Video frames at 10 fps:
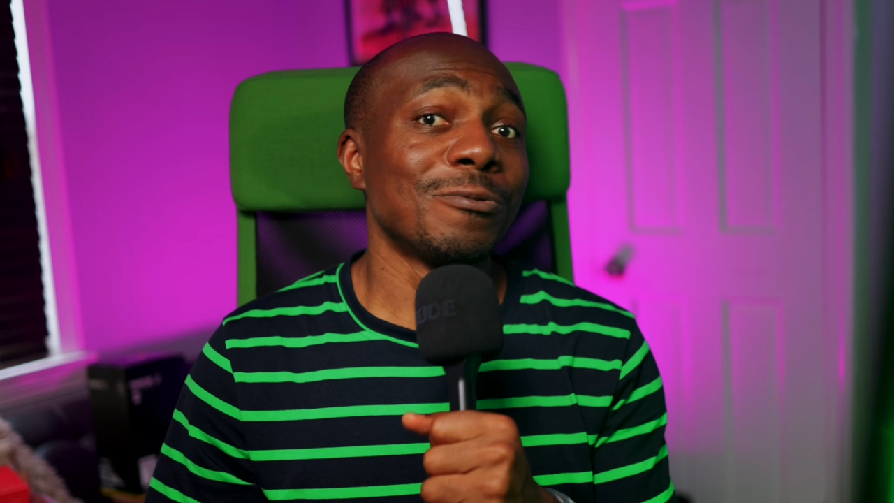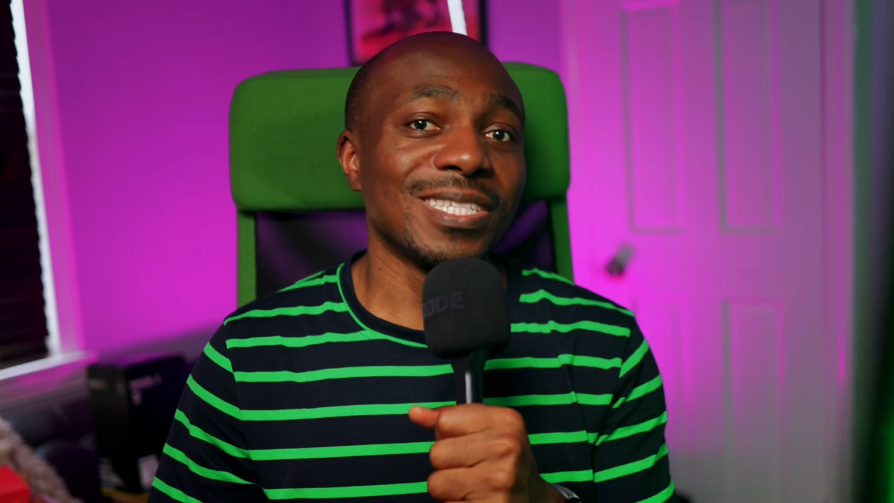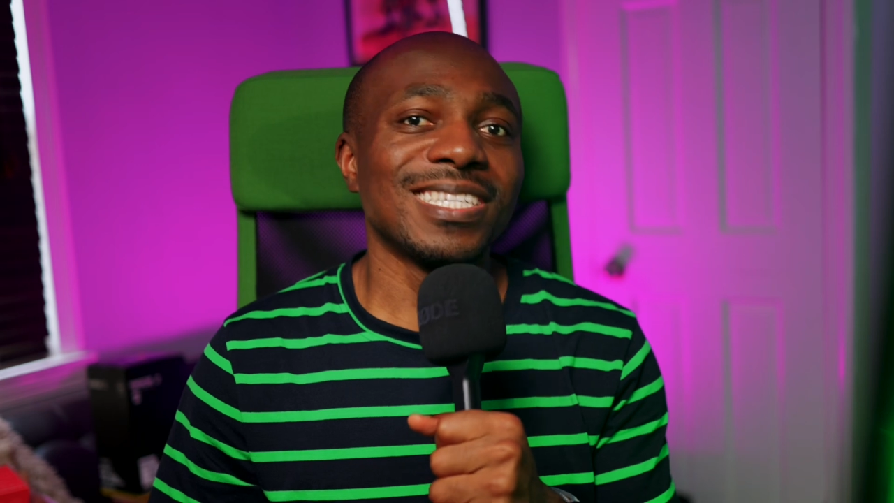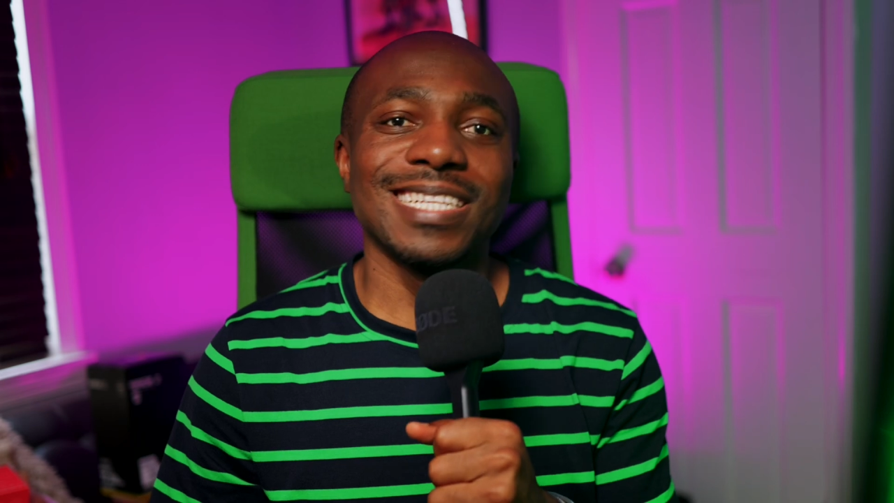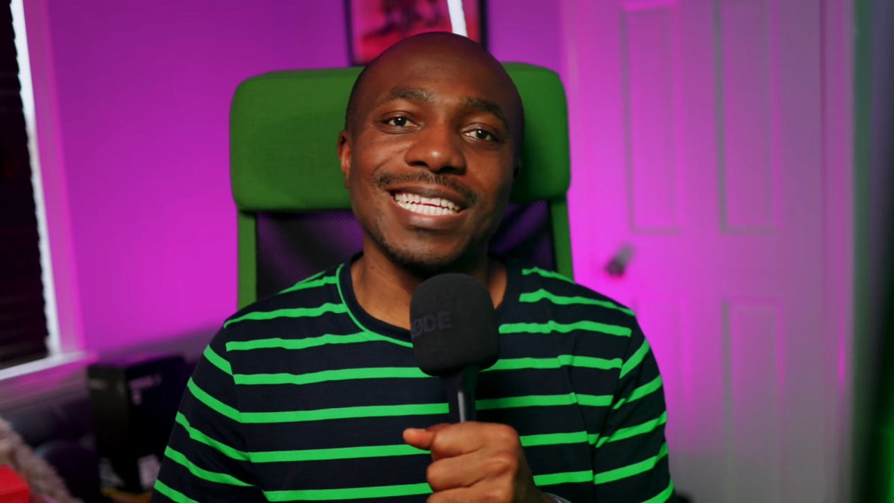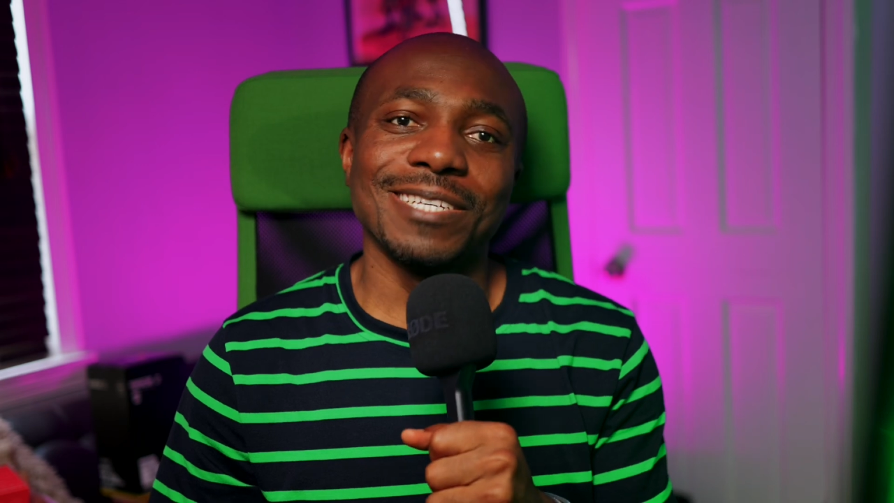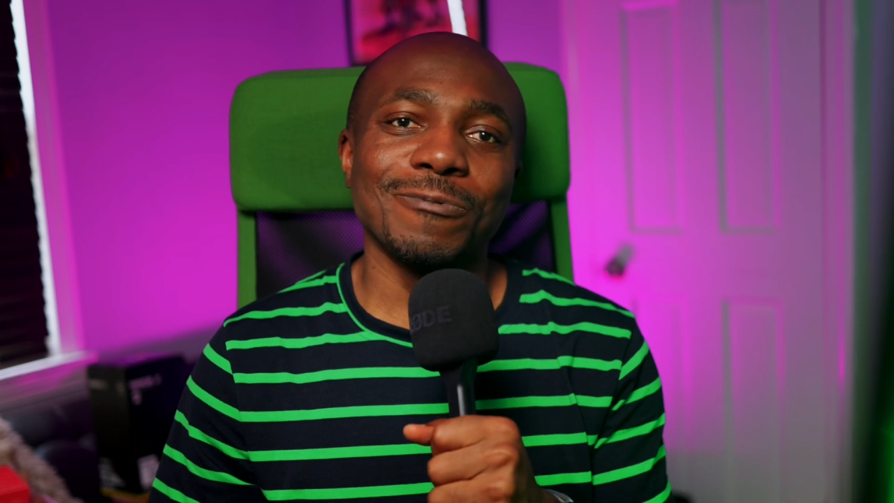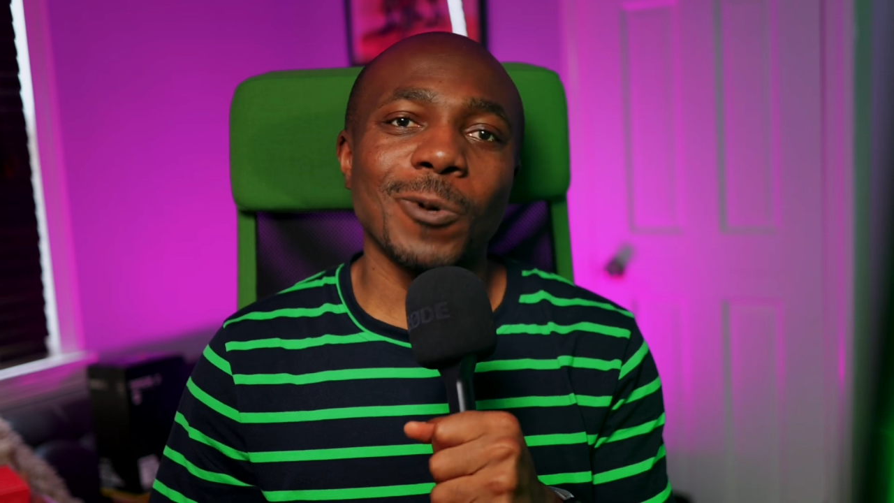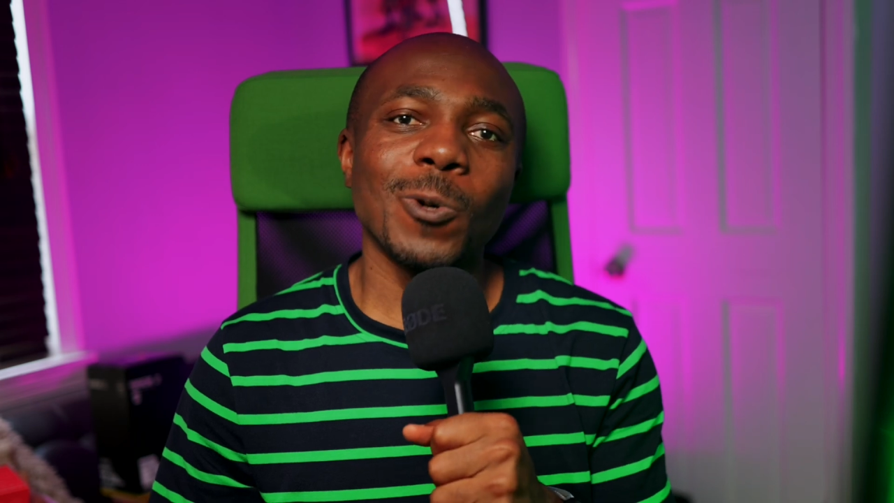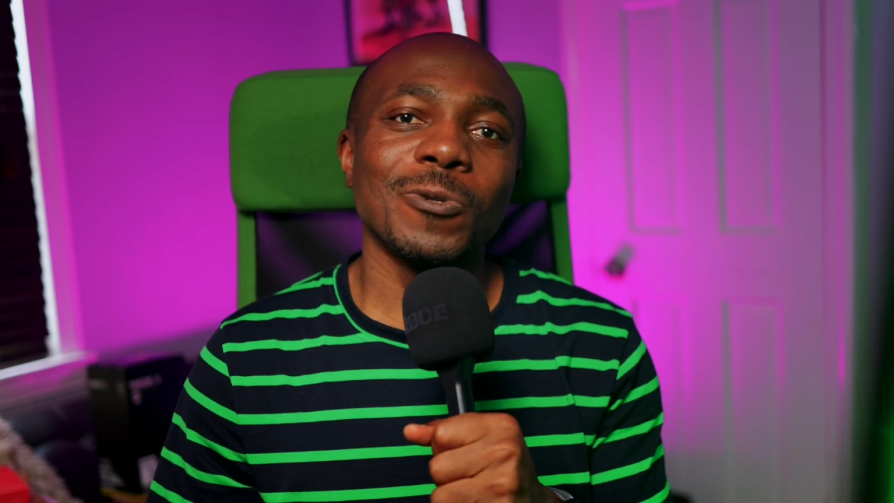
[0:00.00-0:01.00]
recently,
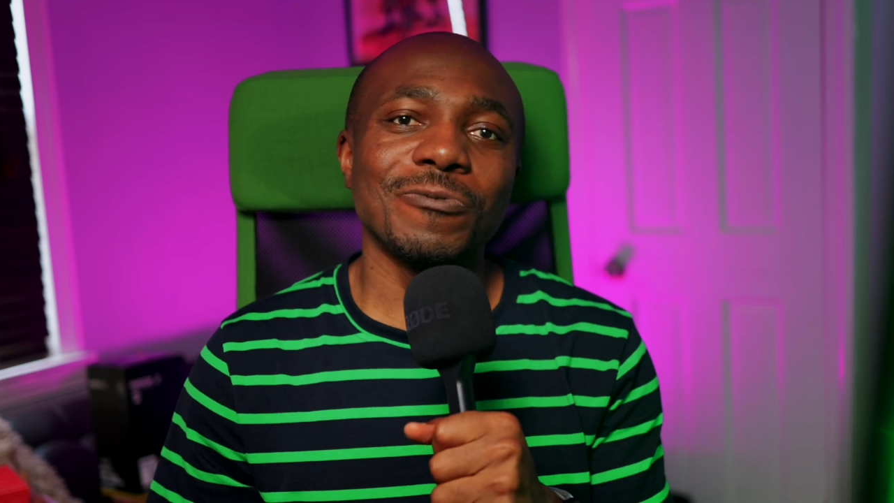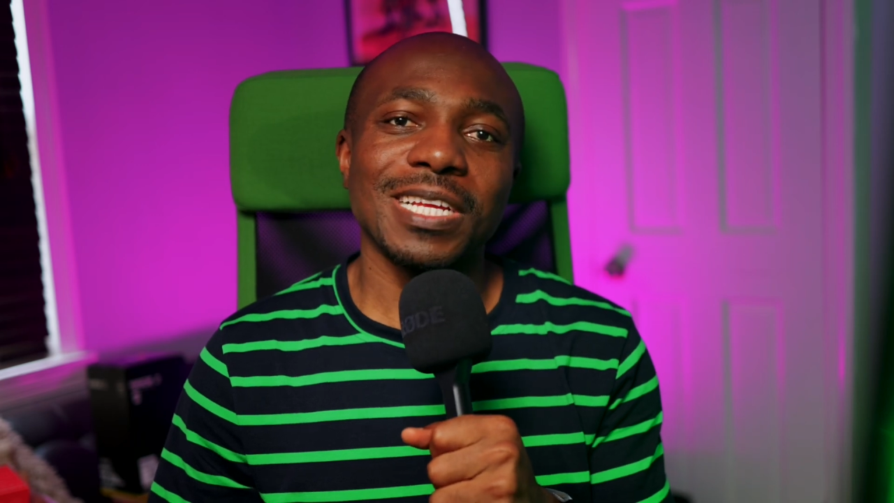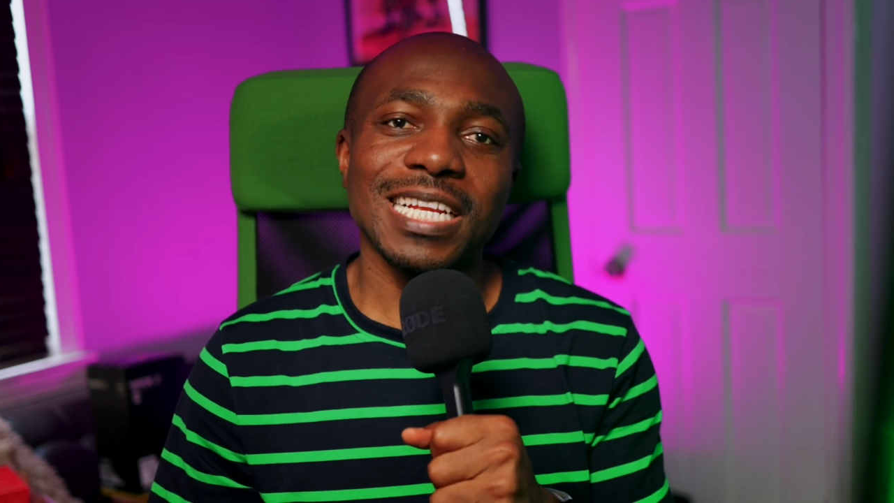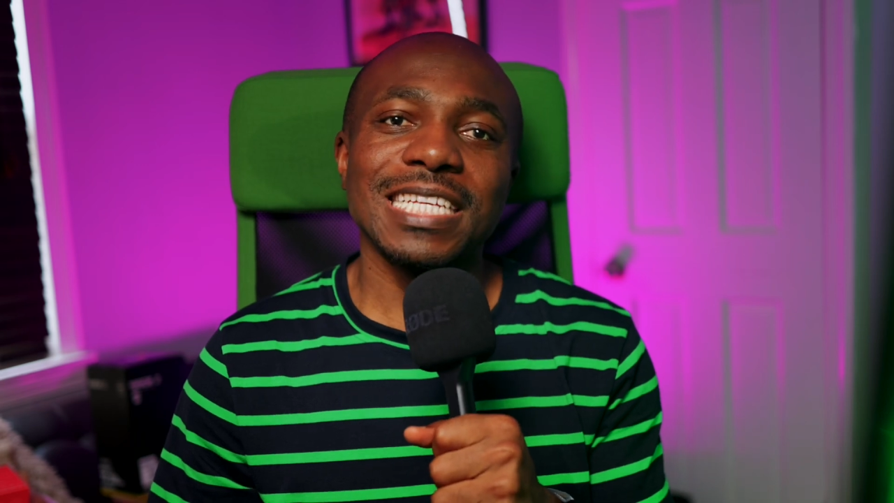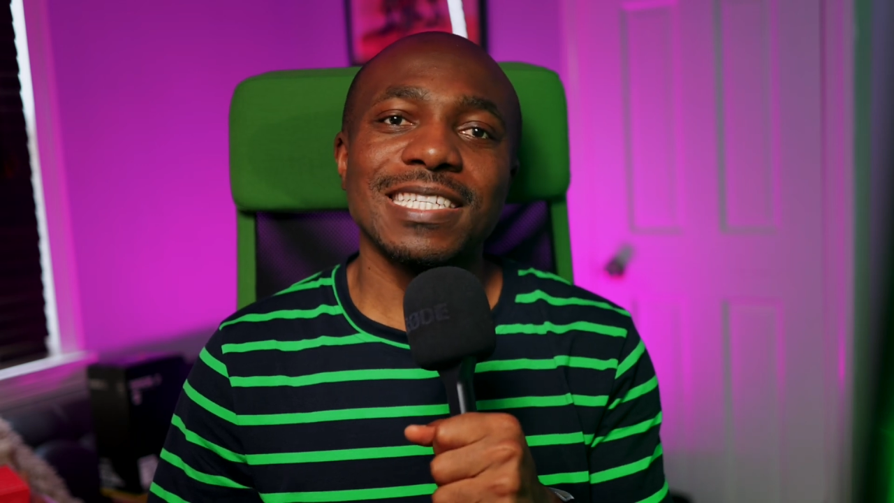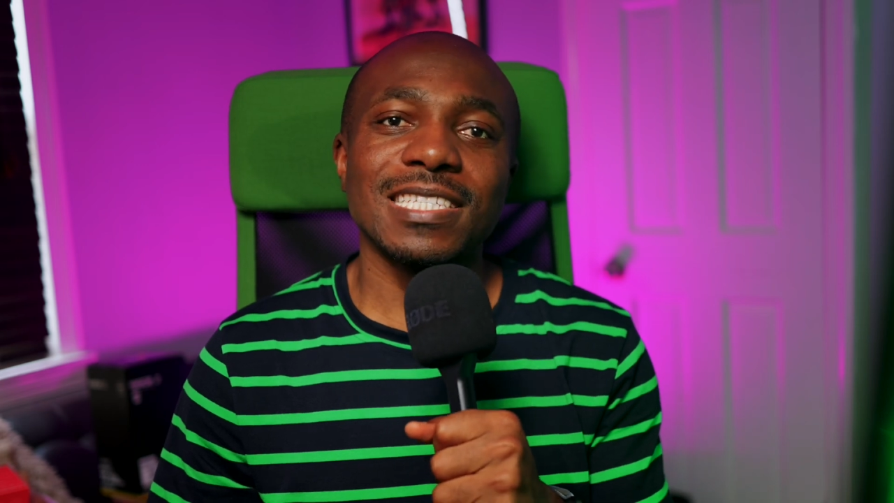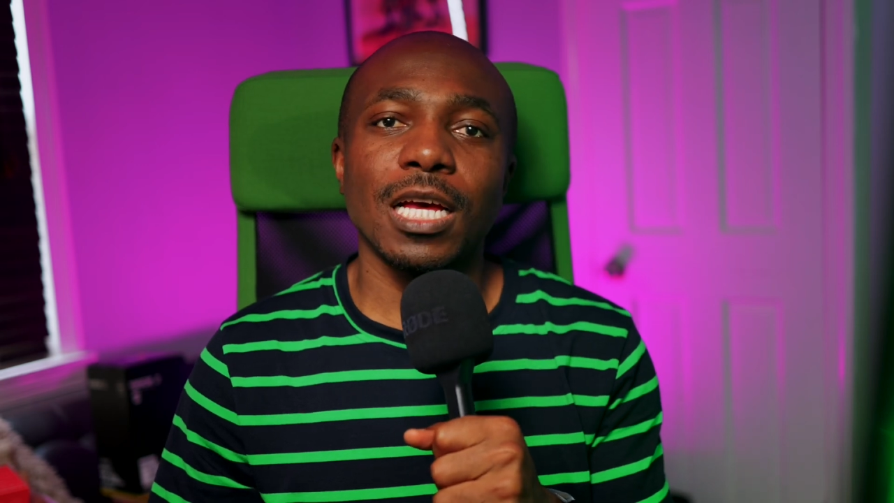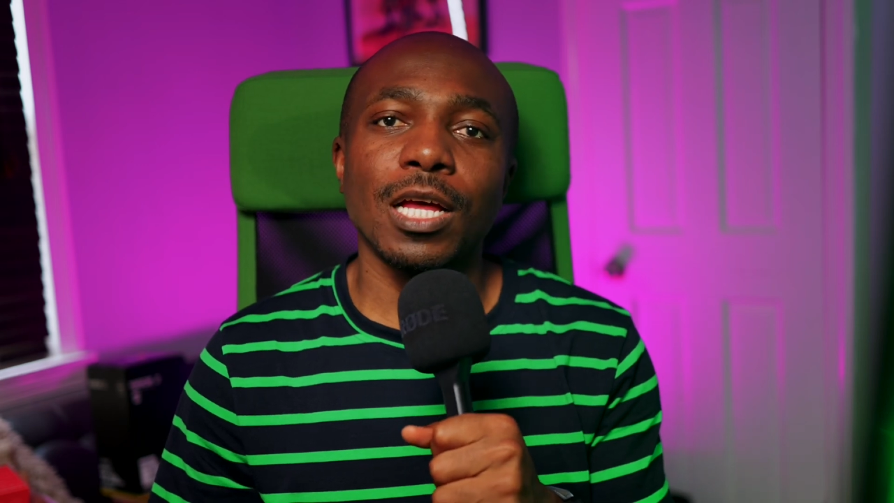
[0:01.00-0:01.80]
Rode released